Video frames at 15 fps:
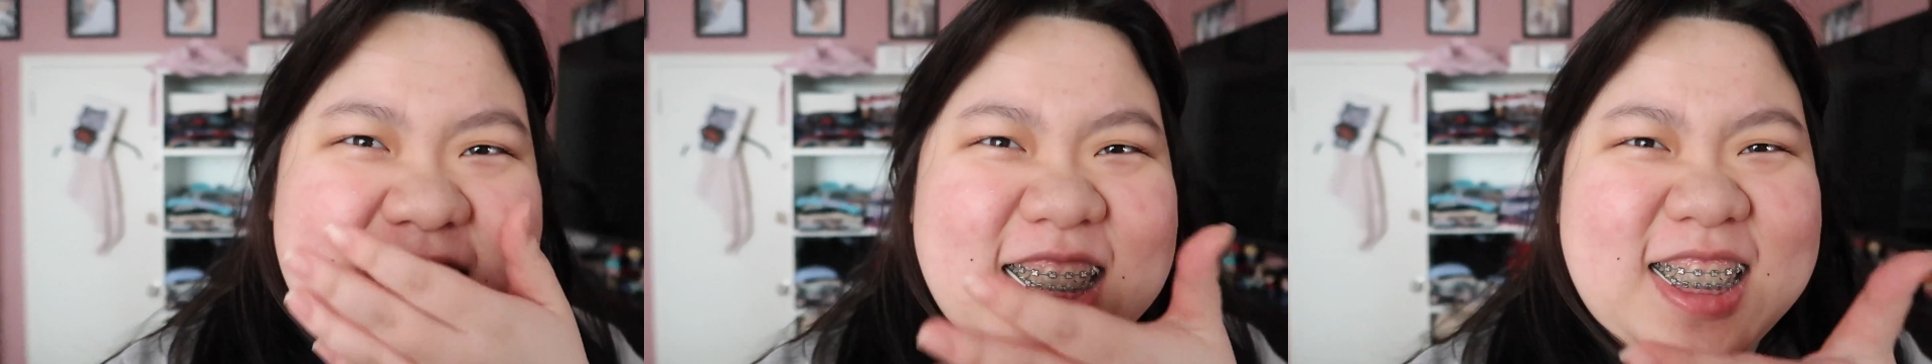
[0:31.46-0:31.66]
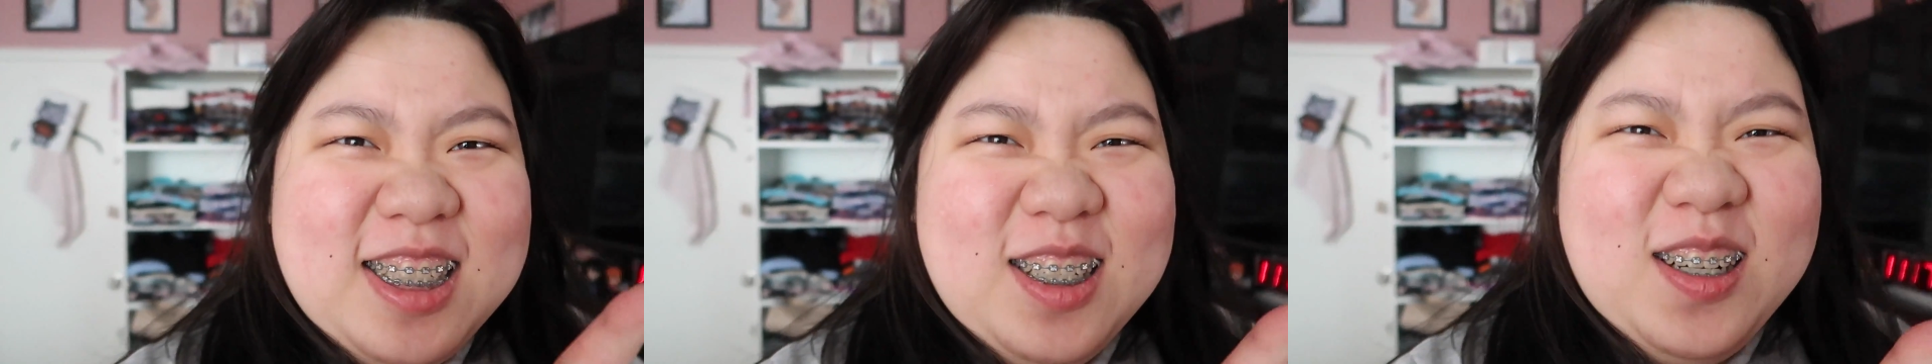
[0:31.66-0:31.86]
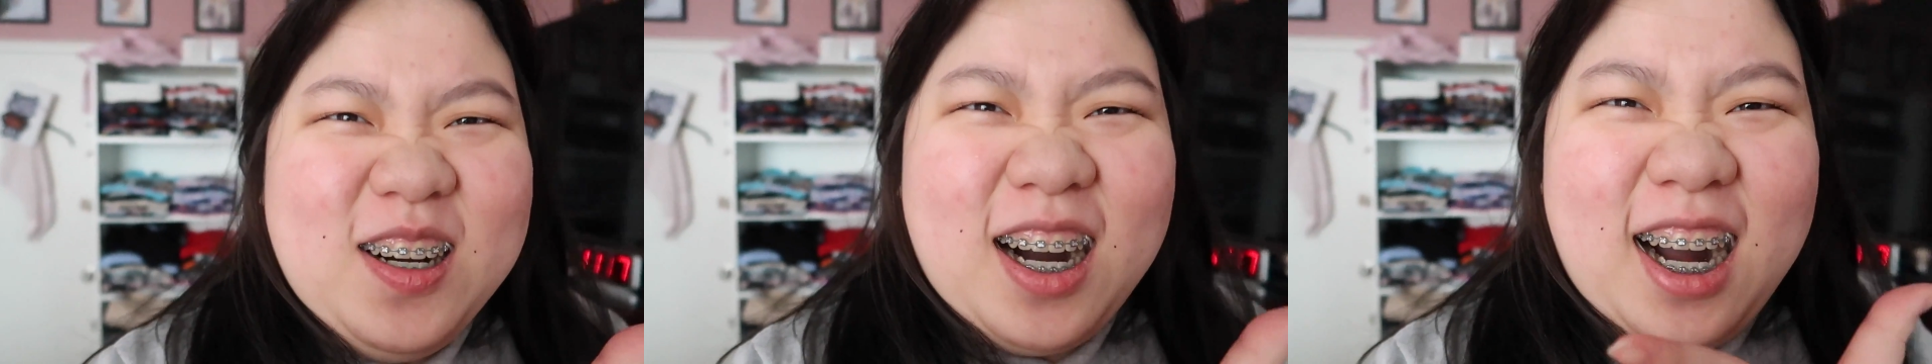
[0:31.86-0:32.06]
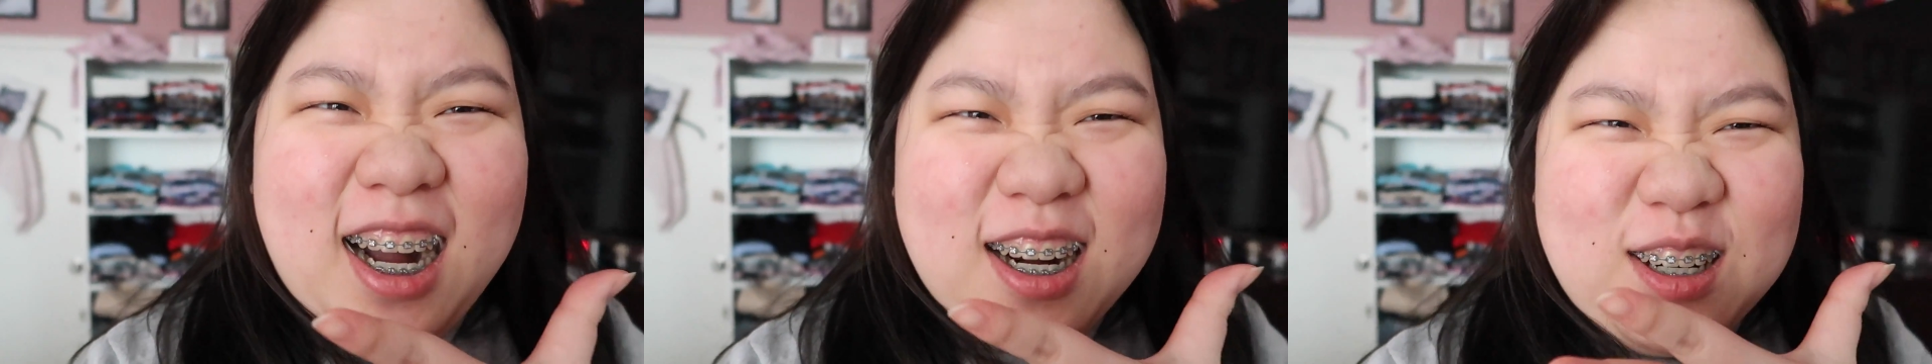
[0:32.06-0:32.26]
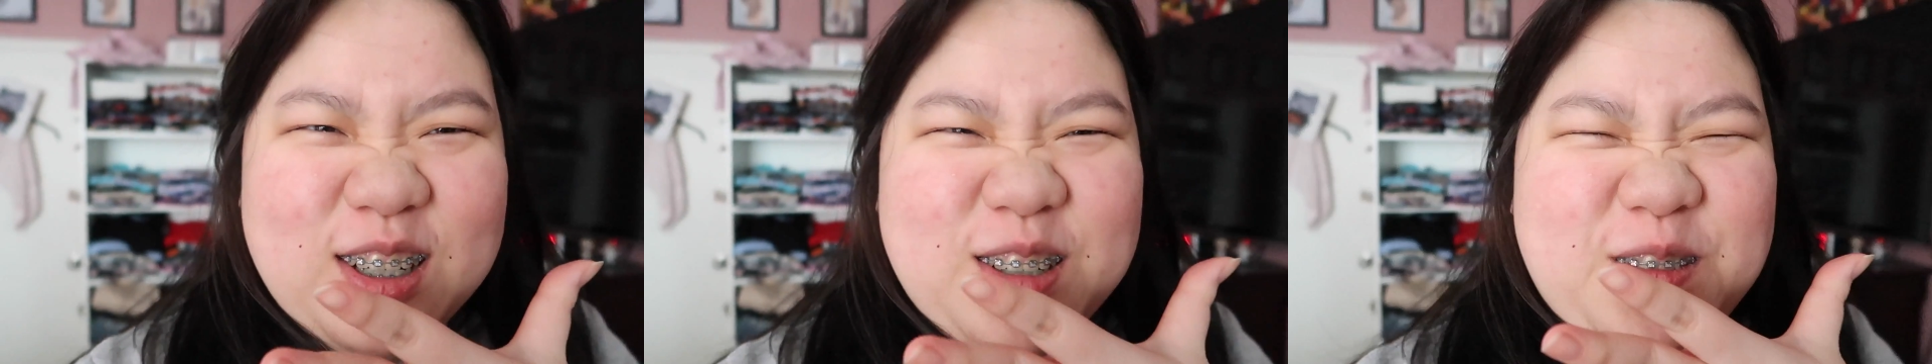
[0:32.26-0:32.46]
just so
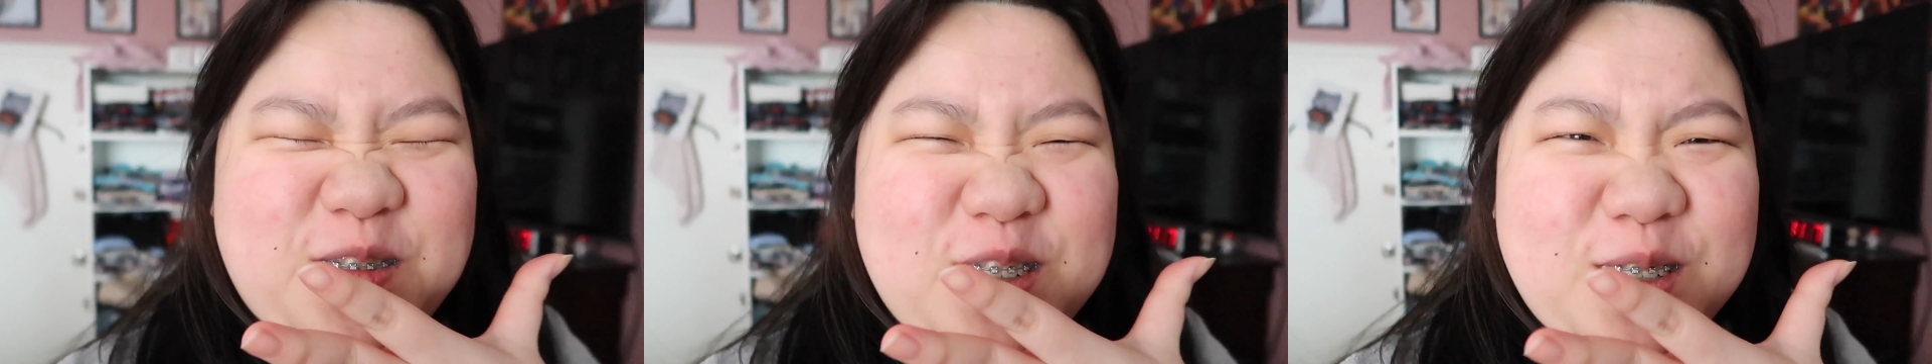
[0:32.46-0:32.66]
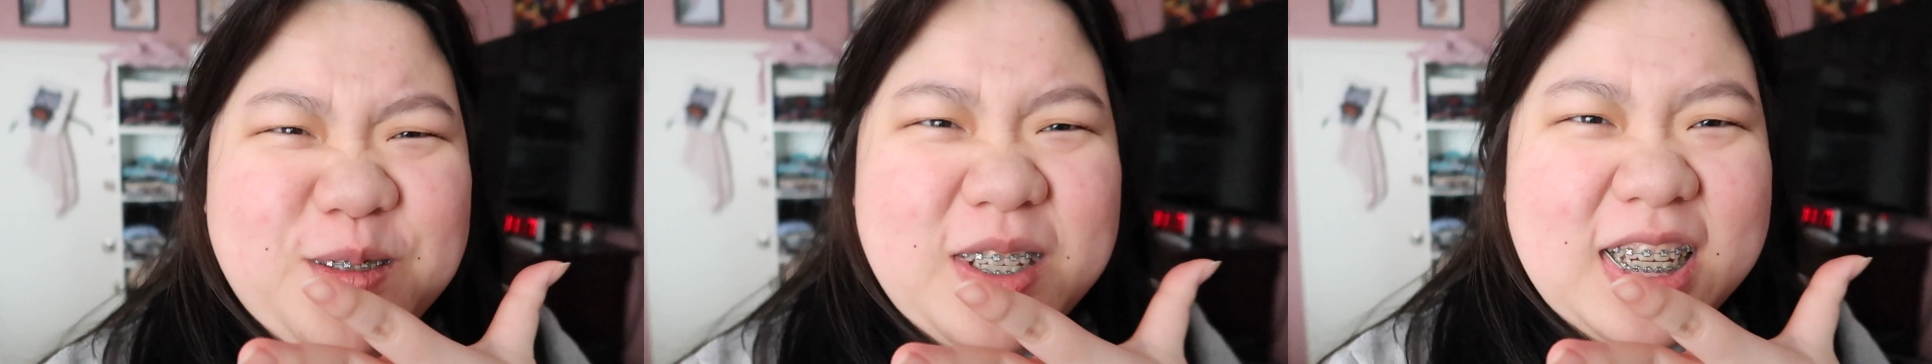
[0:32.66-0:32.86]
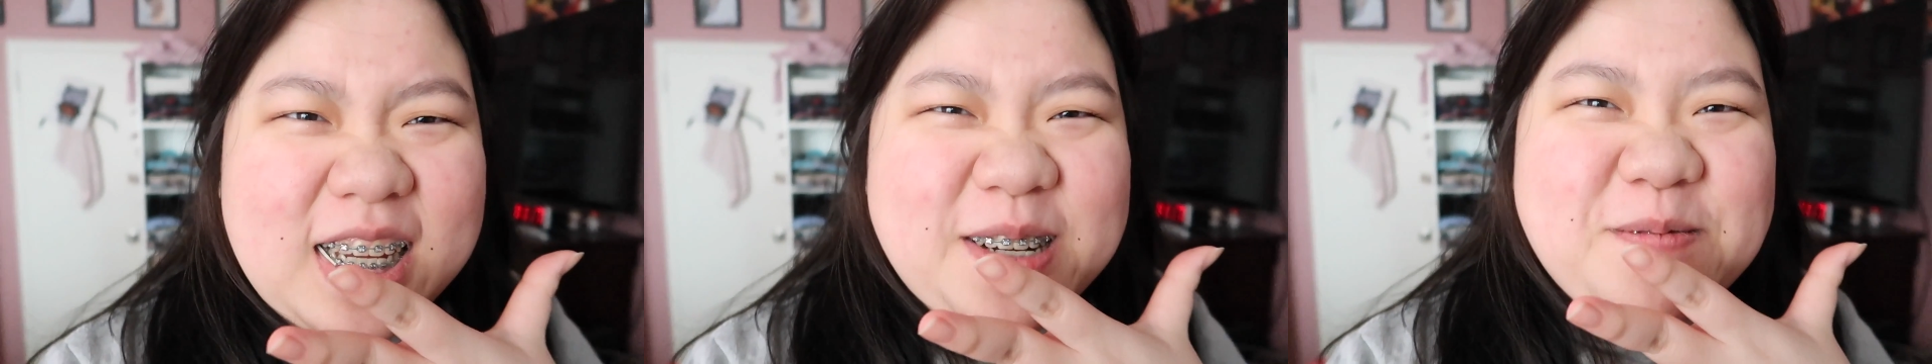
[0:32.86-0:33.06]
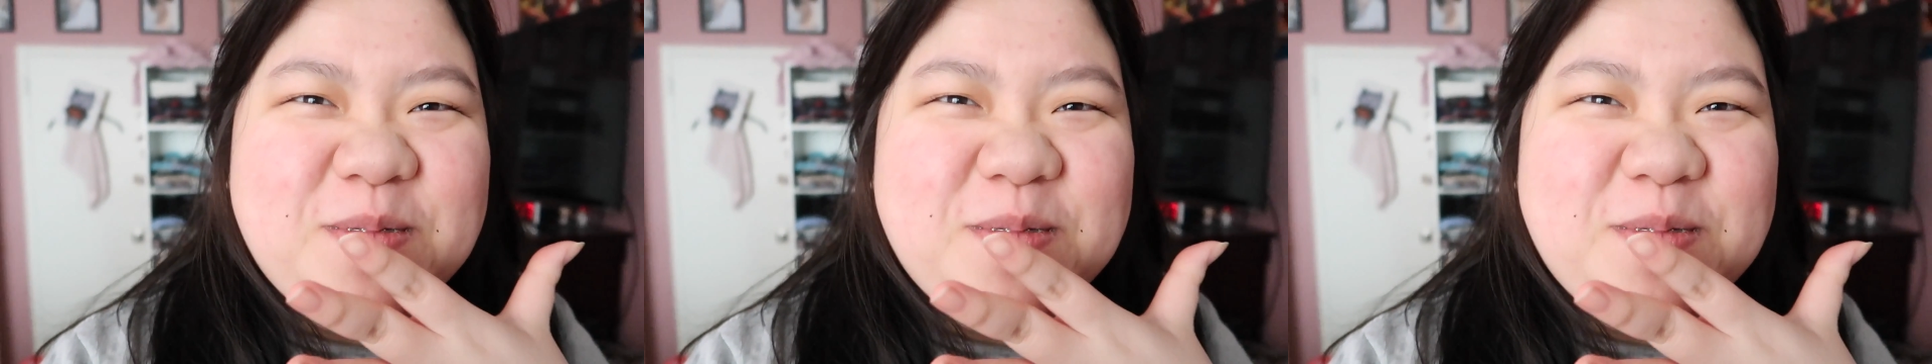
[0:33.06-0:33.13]
awkward filming in